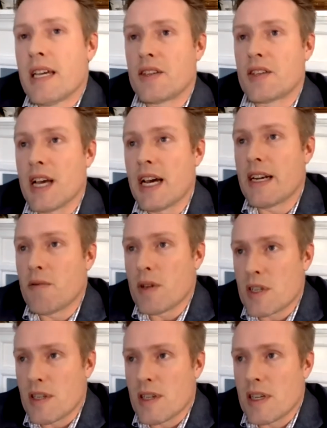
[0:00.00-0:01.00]
Decide it
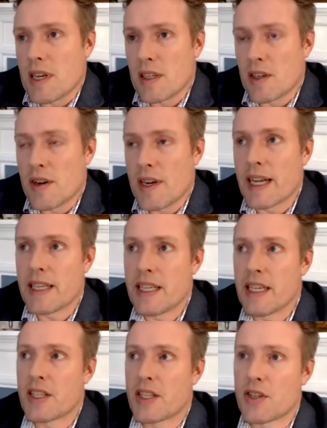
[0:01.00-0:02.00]
wasn't a, a, great
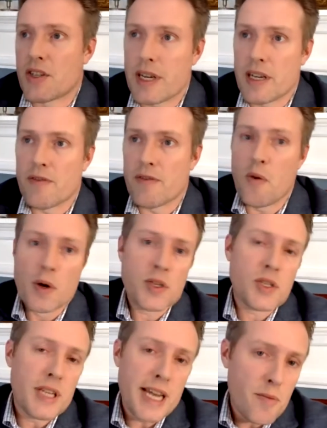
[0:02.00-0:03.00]
idea to try to
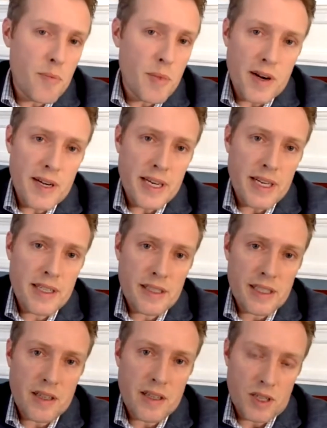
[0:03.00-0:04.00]
force Danbury,
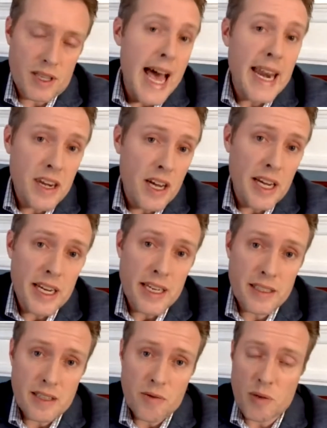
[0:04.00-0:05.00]
you know, that
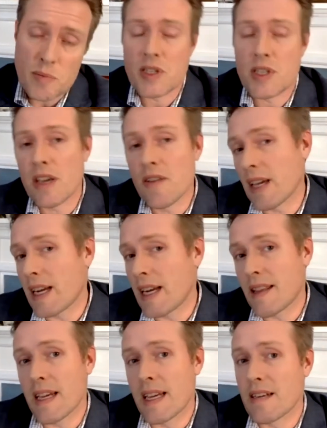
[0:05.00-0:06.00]
night. They wouldn't be saving
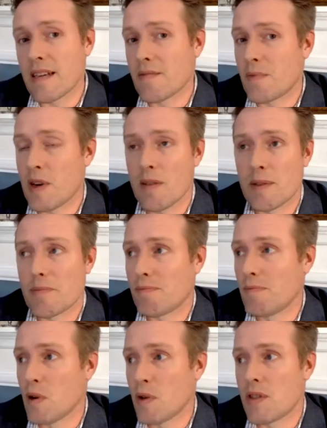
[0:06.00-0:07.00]
anything, and probably
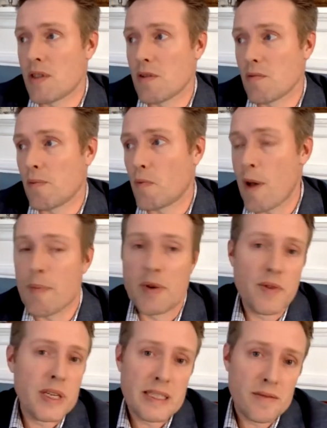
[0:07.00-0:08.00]
most of their
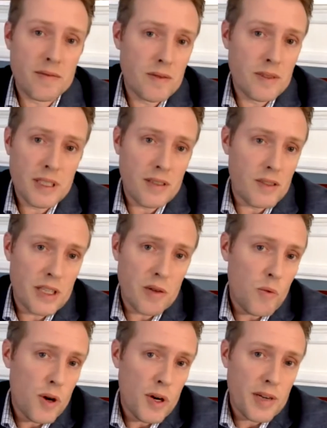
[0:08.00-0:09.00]
weaponry, you know,
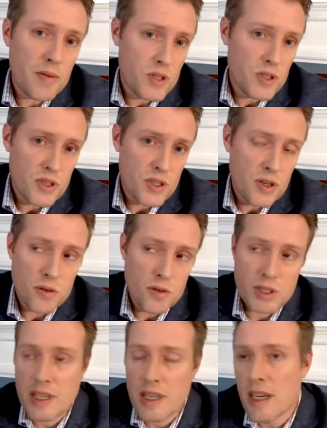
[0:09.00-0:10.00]
didn't work. It was just
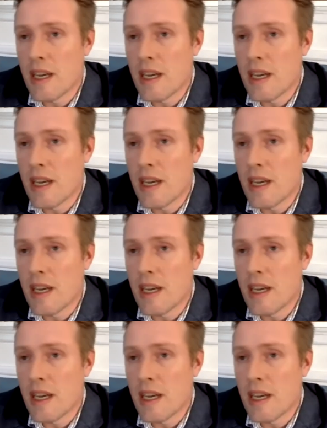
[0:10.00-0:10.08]
soaked.